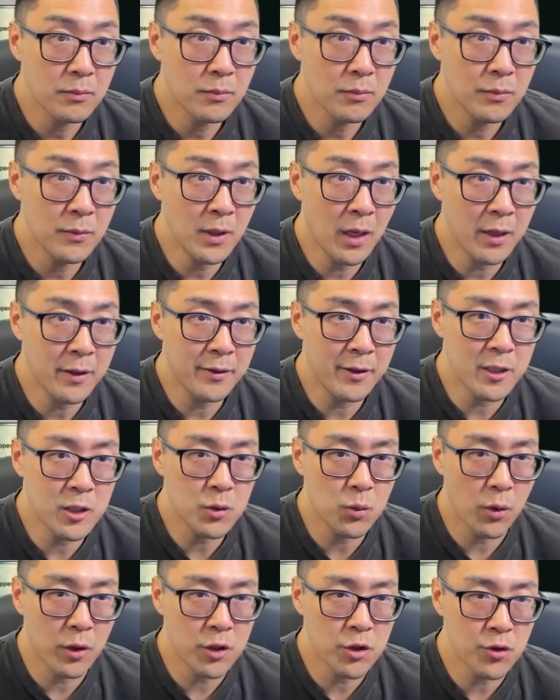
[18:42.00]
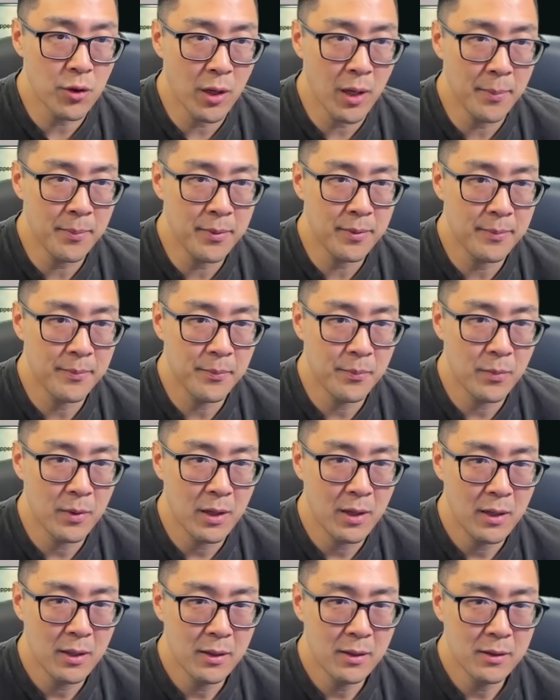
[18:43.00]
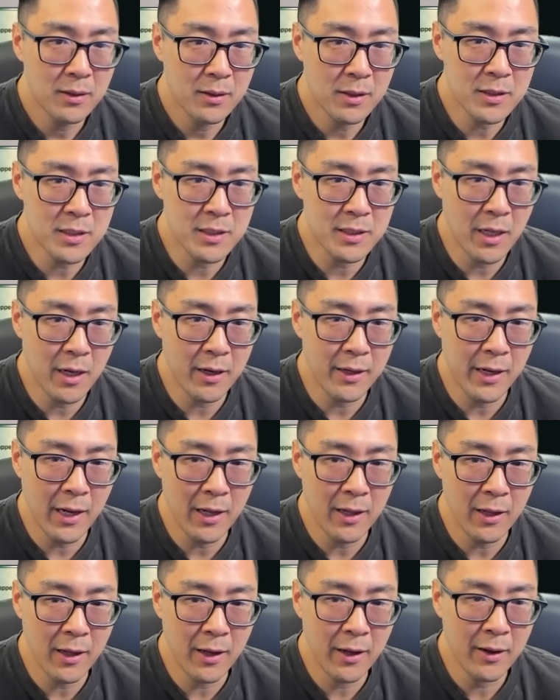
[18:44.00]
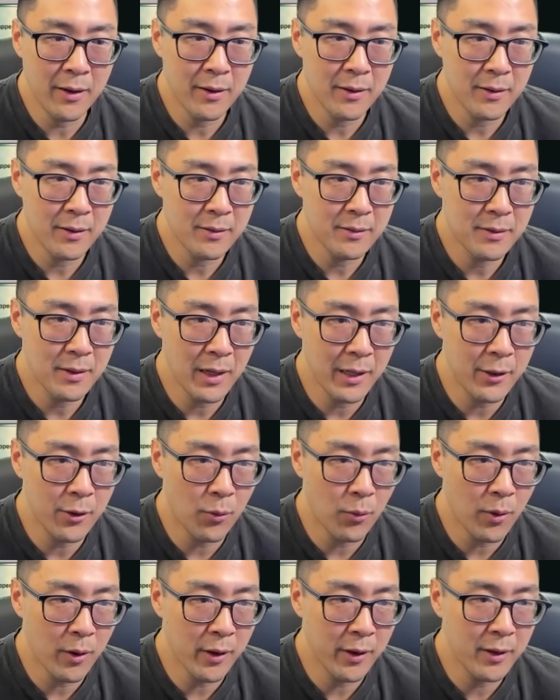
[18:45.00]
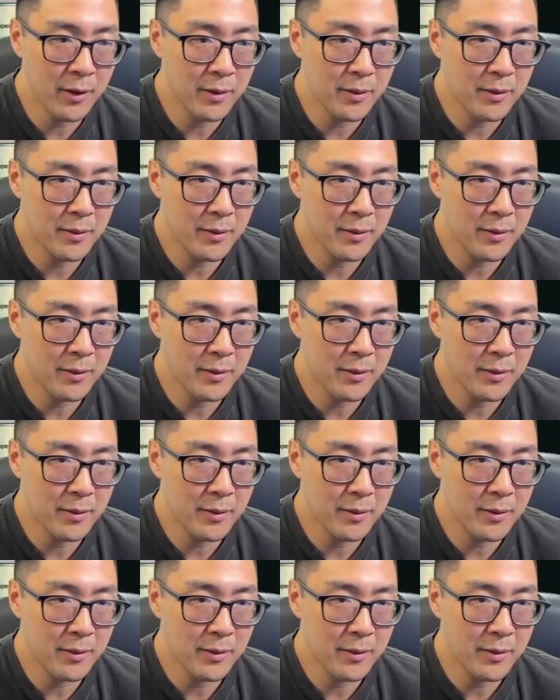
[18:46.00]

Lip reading: Not this 1-drop. This is not an ally. I don't want it.